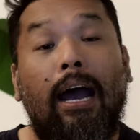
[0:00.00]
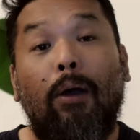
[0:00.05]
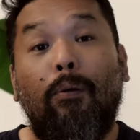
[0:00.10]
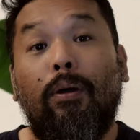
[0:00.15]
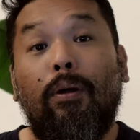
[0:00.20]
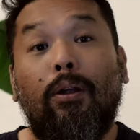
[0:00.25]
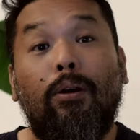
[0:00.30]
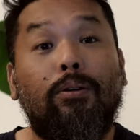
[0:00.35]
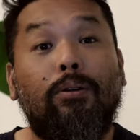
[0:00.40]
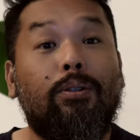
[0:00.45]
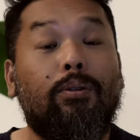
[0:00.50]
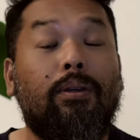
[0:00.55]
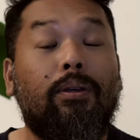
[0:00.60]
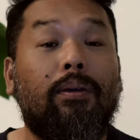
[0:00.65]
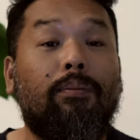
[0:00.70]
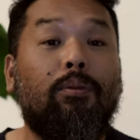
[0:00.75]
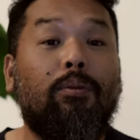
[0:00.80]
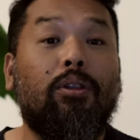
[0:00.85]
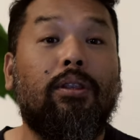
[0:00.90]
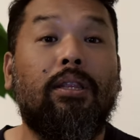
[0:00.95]
I will also
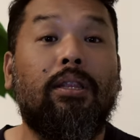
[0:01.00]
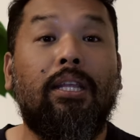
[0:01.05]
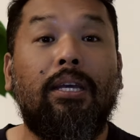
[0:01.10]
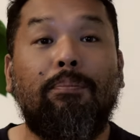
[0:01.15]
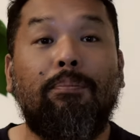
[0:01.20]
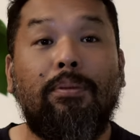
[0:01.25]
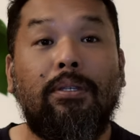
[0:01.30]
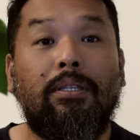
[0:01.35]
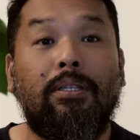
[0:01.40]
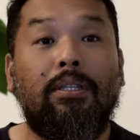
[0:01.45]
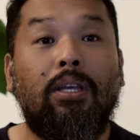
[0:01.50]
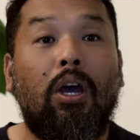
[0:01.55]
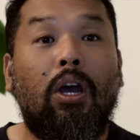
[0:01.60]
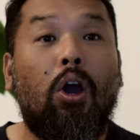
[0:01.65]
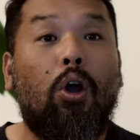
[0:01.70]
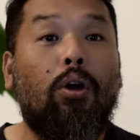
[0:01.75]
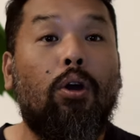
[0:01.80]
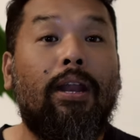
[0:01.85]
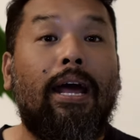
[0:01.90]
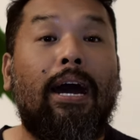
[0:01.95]
give you tips
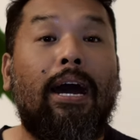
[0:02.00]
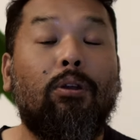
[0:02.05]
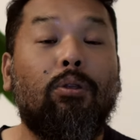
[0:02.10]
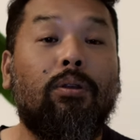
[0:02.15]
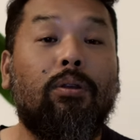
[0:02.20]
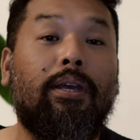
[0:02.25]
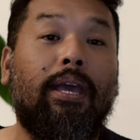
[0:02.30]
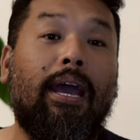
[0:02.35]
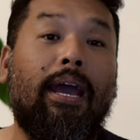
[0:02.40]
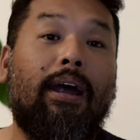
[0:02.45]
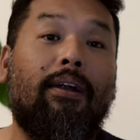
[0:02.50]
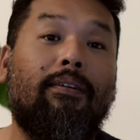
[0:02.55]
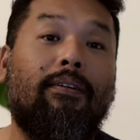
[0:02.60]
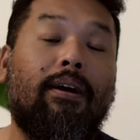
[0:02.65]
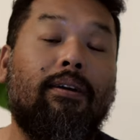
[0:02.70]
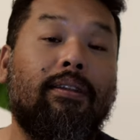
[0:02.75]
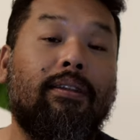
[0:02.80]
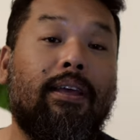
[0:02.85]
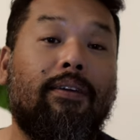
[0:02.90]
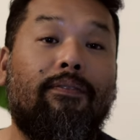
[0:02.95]
on how to get
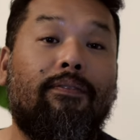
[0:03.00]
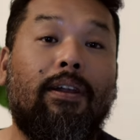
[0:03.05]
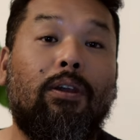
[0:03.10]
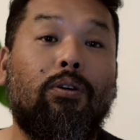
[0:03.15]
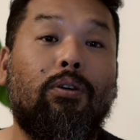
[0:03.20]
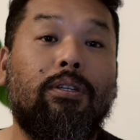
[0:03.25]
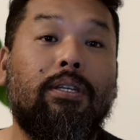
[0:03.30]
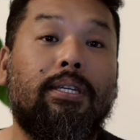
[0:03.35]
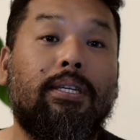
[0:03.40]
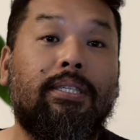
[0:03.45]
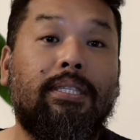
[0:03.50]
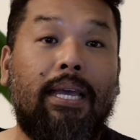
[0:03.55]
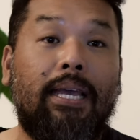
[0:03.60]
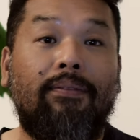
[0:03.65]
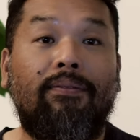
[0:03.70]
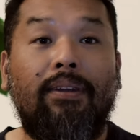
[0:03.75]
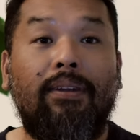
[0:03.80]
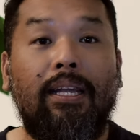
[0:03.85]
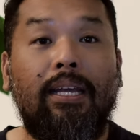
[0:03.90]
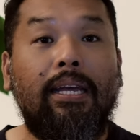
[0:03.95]
around Kefalonia
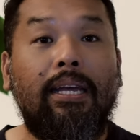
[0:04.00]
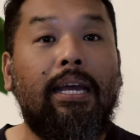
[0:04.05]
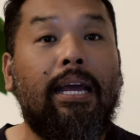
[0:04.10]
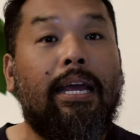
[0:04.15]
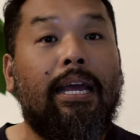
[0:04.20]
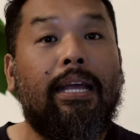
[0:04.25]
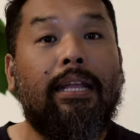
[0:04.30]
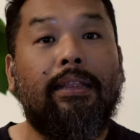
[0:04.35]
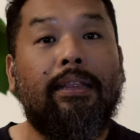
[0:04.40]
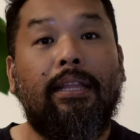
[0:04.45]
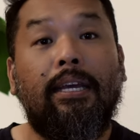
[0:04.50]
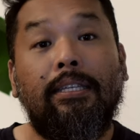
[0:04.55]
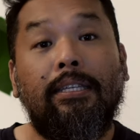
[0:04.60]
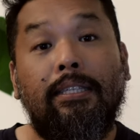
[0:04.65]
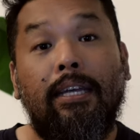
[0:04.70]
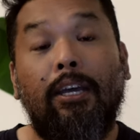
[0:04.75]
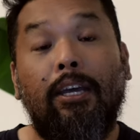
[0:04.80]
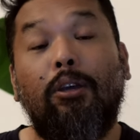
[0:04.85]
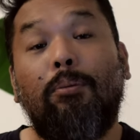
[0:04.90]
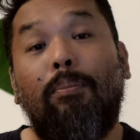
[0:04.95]
safely, things
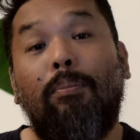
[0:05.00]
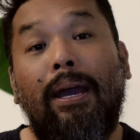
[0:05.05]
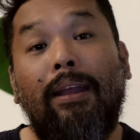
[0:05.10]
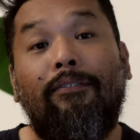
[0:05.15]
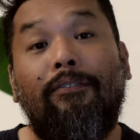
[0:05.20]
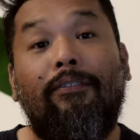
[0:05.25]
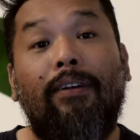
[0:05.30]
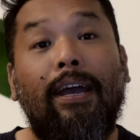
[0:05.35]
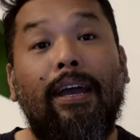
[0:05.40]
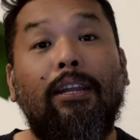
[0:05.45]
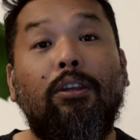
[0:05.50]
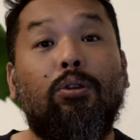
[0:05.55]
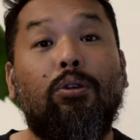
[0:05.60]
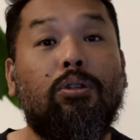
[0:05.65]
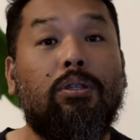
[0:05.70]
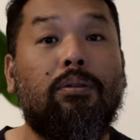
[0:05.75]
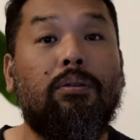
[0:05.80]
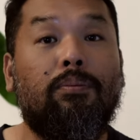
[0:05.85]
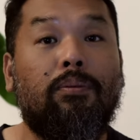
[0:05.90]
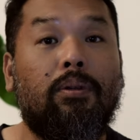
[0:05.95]
that you might find
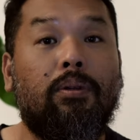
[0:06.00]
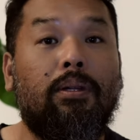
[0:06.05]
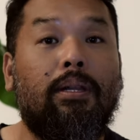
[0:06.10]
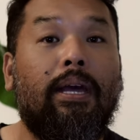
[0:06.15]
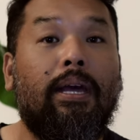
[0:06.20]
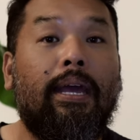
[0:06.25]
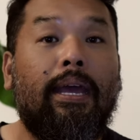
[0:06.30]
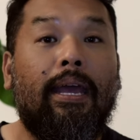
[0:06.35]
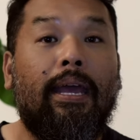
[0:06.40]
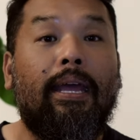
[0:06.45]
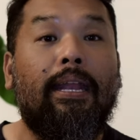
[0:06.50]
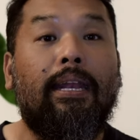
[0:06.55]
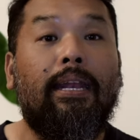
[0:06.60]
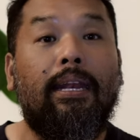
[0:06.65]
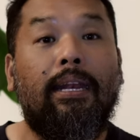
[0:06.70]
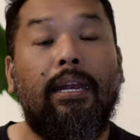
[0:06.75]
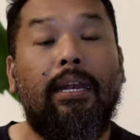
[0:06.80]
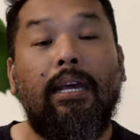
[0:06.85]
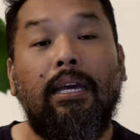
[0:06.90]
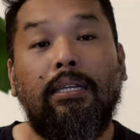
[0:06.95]
useful,
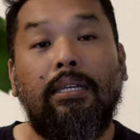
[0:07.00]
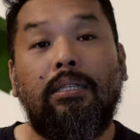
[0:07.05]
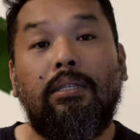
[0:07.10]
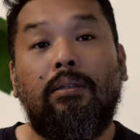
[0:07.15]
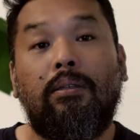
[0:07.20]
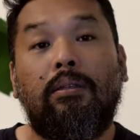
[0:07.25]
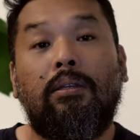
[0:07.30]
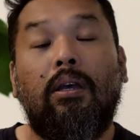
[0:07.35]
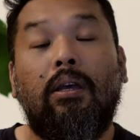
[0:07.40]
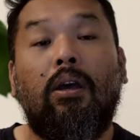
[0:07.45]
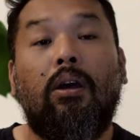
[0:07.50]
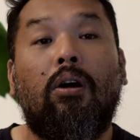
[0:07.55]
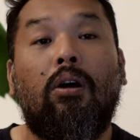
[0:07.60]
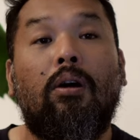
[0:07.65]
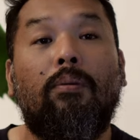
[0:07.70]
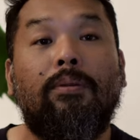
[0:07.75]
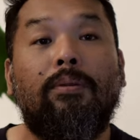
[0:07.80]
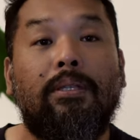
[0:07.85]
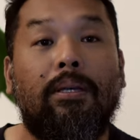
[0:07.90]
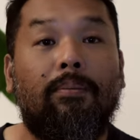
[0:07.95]
and links
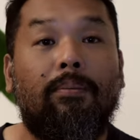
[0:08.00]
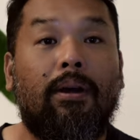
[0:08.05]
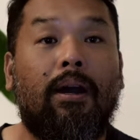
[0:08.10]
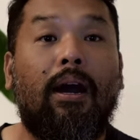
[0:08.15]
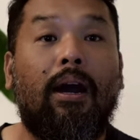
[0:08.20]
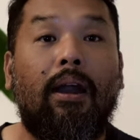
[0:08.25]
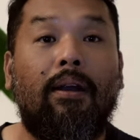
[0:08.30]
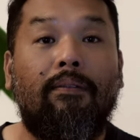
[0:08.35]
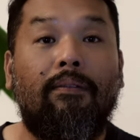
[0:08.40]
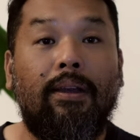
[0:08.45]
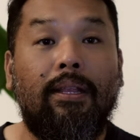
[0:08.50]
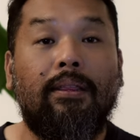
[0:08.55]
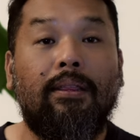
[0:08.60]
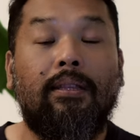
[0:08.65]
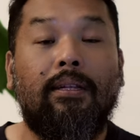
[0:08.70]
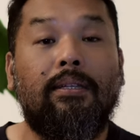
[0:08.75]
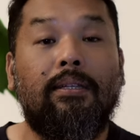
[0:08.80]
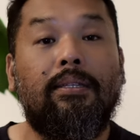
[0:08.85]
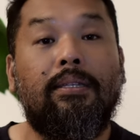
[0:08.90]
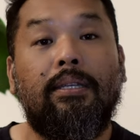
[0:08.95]
of some car
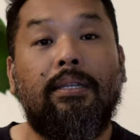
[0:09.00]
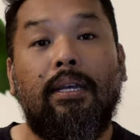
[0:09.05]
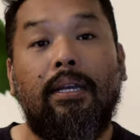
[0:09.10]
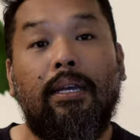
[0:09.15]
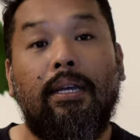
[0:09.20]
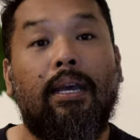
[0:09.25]
rentals in